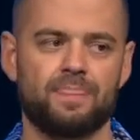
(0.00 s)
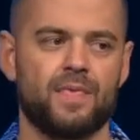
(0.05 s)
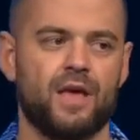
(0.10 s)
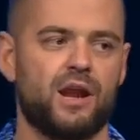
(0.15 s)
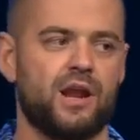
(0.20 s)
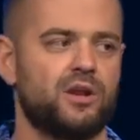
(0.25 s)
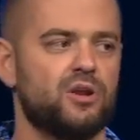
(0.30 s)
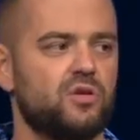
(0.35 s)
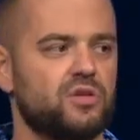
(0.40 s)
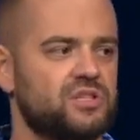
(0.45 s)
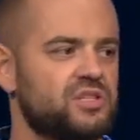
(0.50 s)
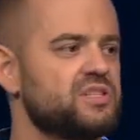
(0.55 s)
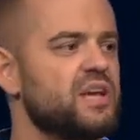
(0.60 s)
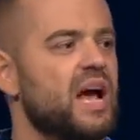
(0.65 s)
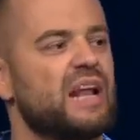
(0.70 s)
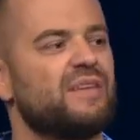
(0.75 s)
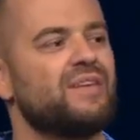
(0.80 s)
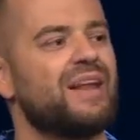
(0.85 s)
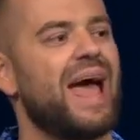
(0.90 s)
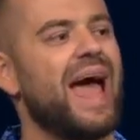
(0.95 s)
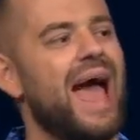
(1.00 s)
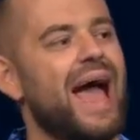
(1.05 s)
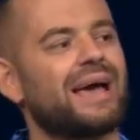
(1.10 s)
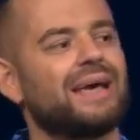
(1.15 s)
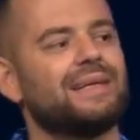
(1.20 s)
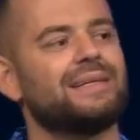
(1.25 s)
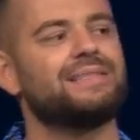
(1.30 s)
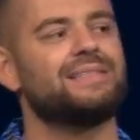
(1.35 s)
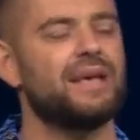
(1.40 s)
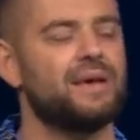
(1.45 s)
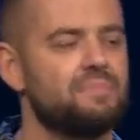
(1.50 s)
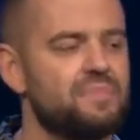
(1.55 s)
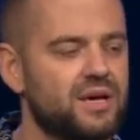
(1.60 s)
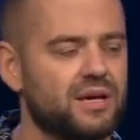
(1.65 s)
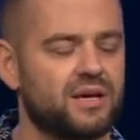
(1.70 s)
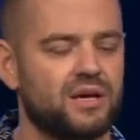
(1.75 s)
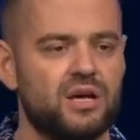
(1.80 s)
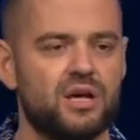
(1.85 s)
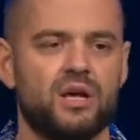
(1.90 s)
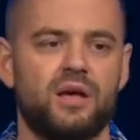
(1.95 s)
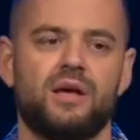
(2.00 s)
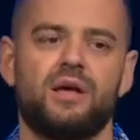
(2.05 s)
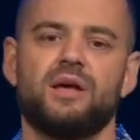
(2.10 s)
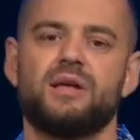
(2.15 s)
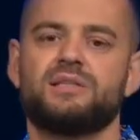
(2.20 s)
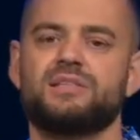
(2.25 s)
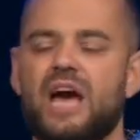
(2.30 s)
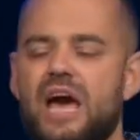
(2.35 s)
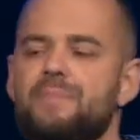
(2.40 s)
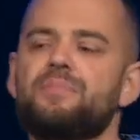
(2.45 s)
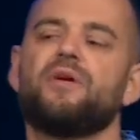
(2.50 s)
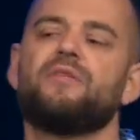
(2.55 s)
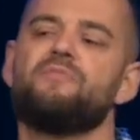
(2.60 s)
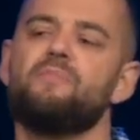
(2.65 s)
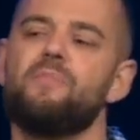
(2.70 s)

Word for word: And I know this is kind of an academic type of